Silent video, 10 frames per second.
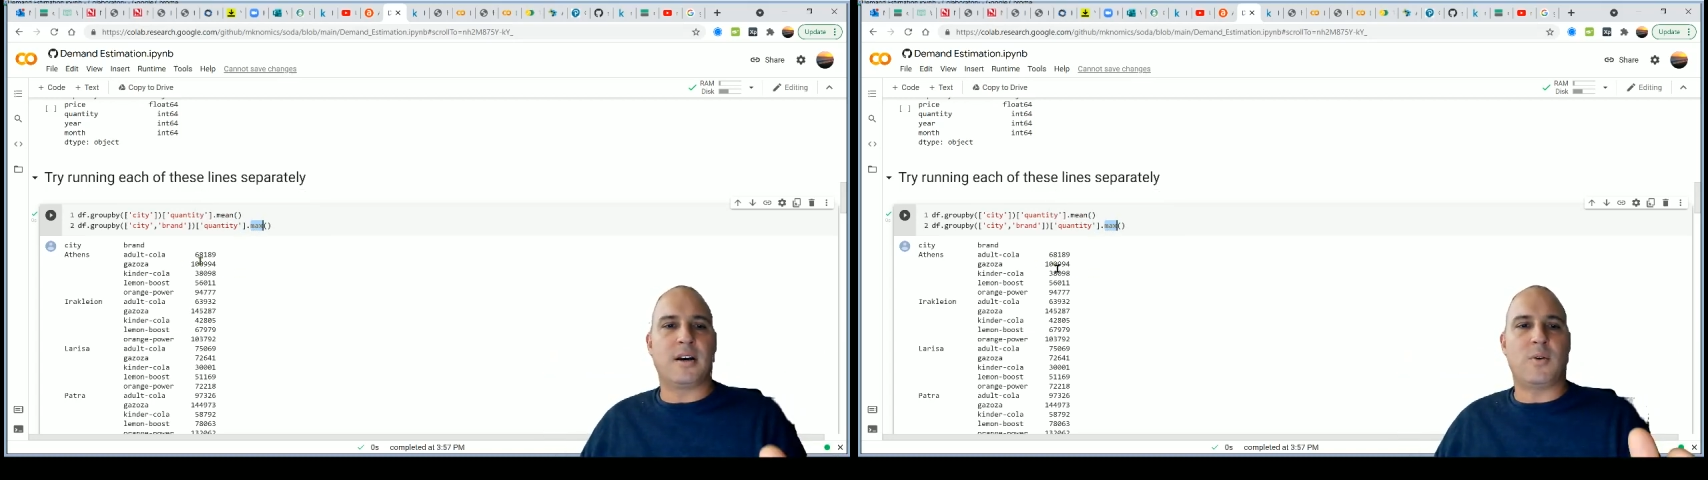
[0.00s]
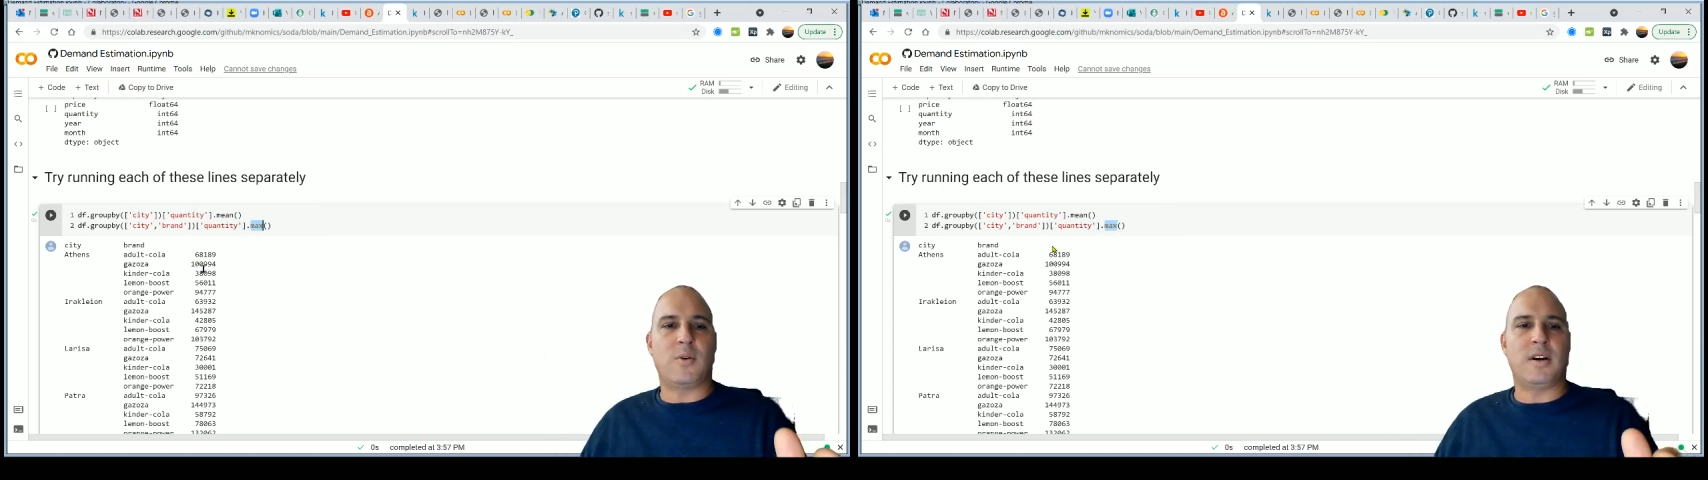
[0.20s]

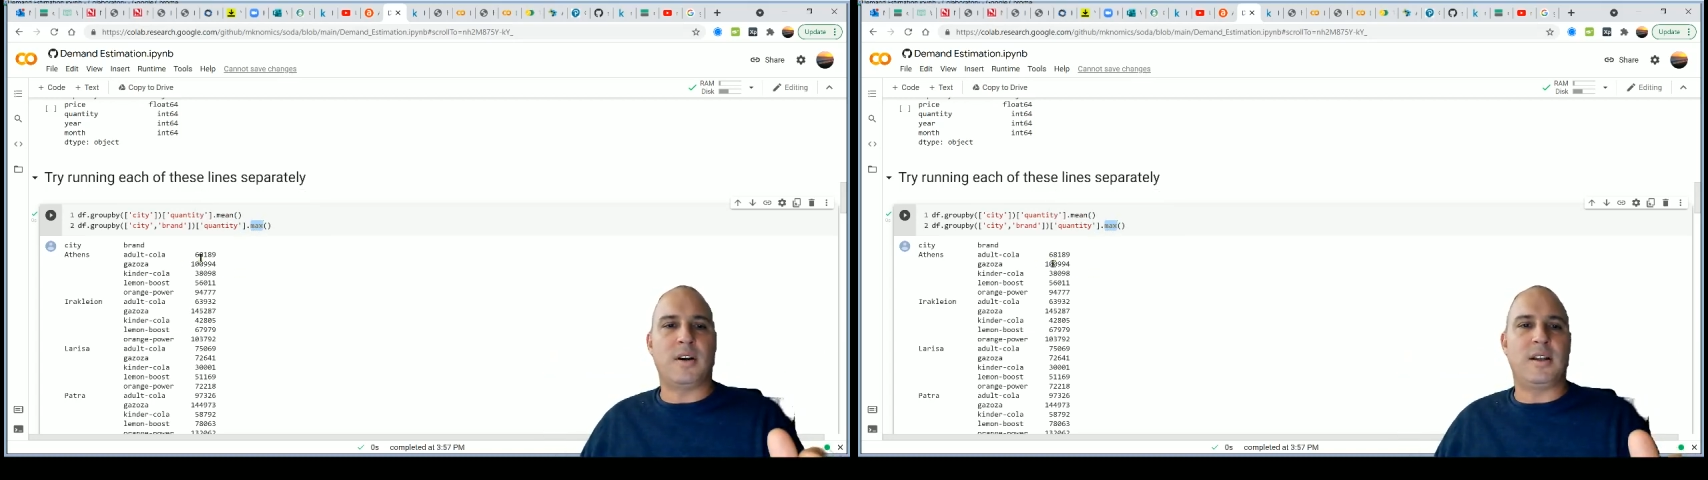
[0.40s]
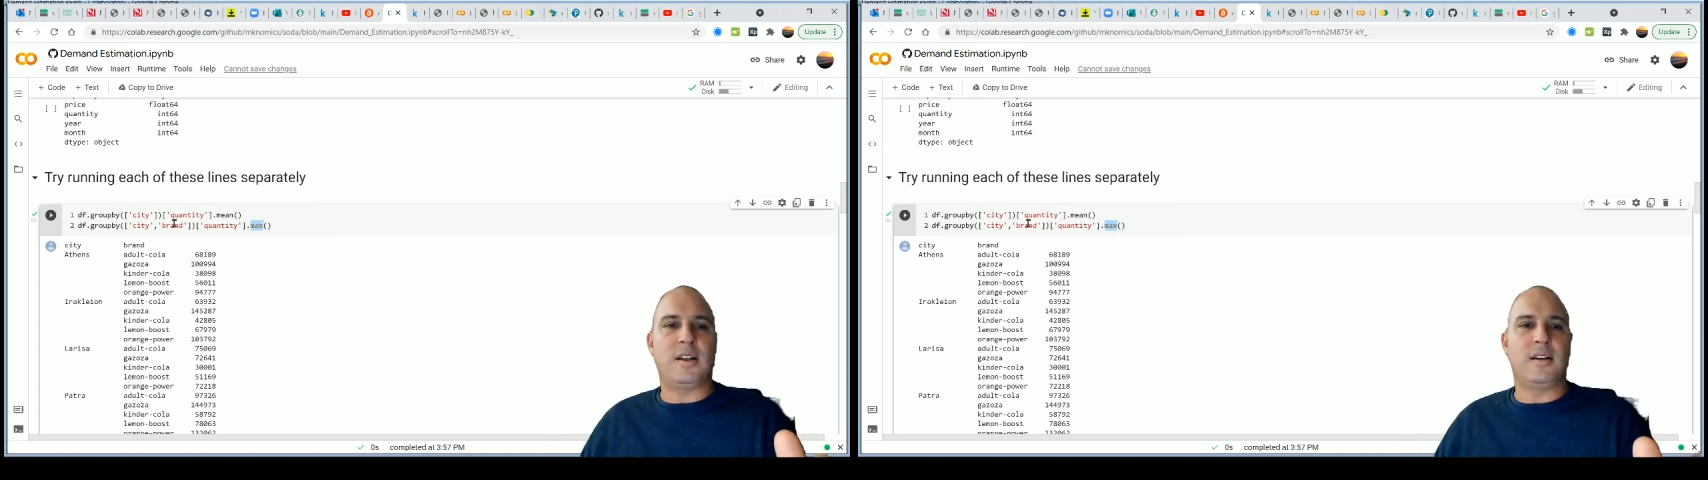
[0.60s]

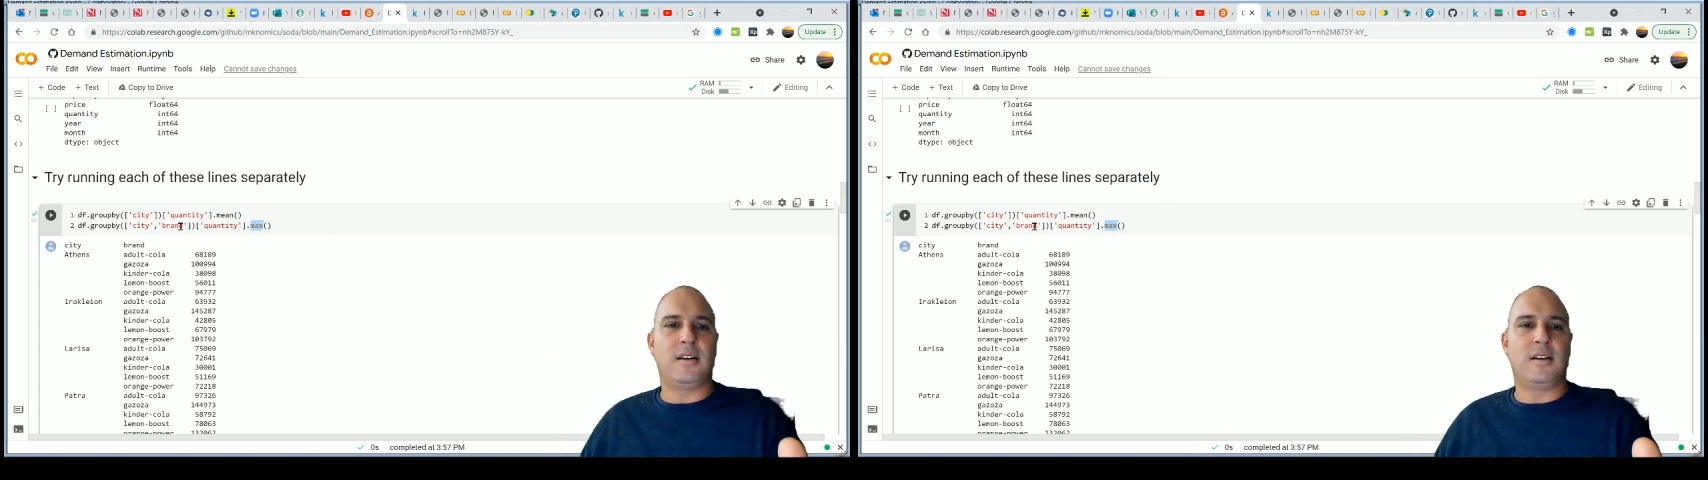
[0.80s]
quantity